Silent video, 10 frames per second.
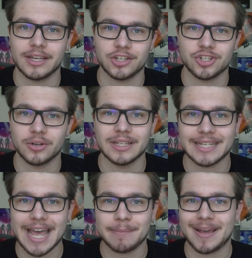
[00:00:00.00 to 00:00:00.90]
they can show the
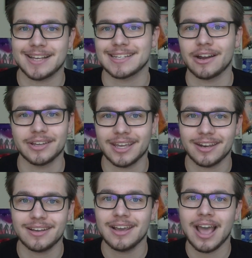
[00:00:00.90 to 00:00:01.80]
dad passed out
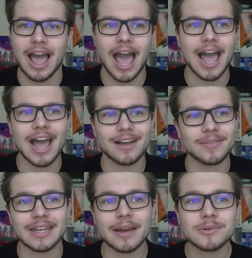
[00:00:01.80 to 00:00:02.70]
again.
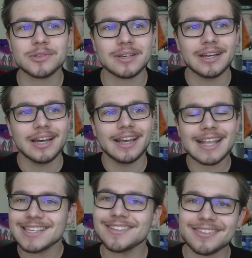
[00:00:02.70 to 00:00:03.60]
And I was...
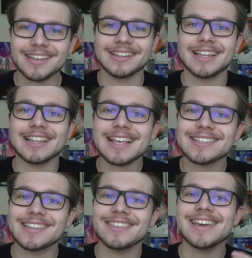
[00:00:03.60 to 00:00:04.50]
That's
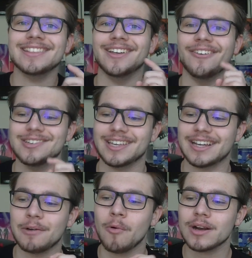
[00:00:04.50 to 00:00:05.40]
the thing, though, is,
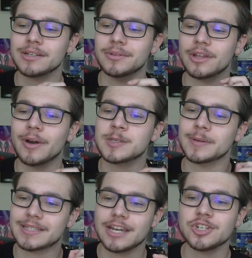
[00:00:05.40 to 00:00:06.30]
like, I walked in with no
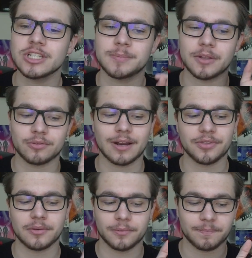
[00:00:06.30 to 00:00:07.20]
expectations, but
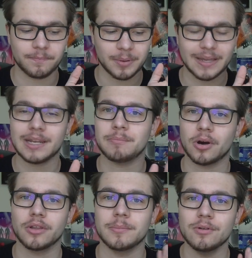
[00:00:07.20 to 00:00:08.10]
throughout the beginning
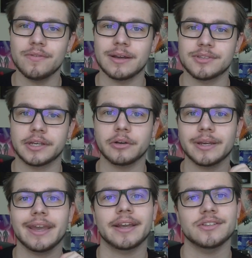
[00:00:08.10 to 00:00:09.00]
part of the movie, I was like,
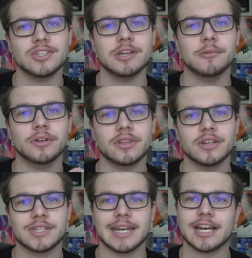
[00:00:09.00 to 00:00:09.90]
okay, I can see where
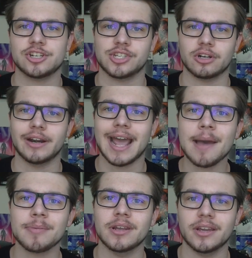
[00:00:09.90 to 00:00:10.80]
things can actually start
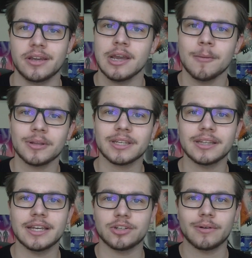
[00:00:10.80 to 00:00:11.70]
happening, but
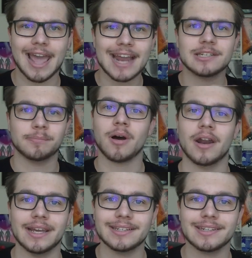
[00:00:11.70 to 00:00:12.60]
then they don't act
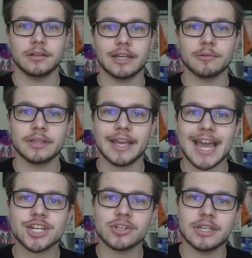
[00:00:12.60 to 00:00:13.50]
upon it. Like, when they
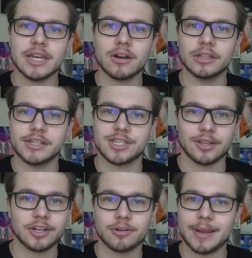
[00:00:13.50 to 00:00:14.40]
actually get on the
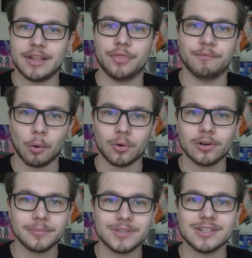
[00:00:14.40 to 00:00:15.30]
Slender Man
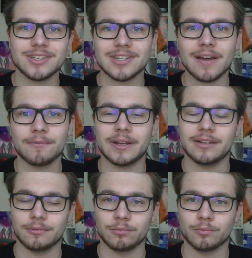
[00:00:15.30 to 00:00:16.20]
forums and stuff,
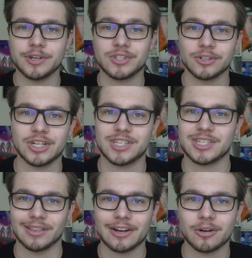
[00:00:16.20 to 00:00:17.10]
and researching
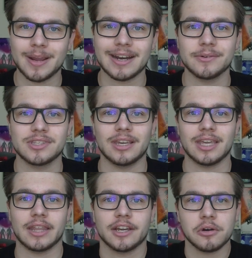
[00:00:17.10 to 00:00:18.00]
Slender Man, I was
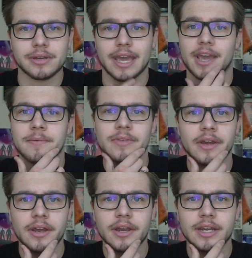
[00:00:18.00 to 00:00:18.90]
thinking, like, okay,
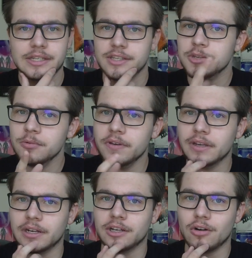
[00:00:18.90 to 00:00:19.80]
is this movie
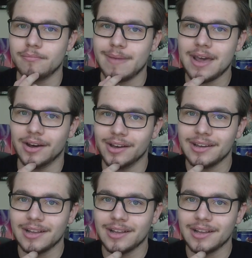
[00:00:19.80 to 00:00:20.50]
gonna go meta?